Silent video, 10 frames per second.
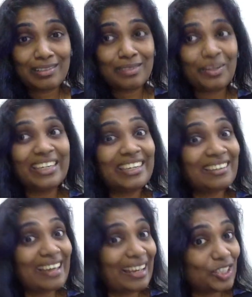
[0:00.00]
so I
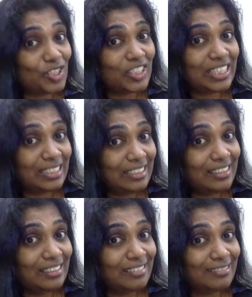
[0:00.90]
can actually
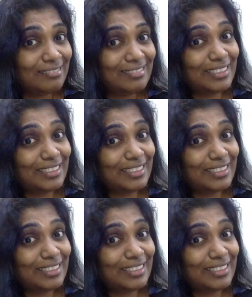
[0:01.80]
earn.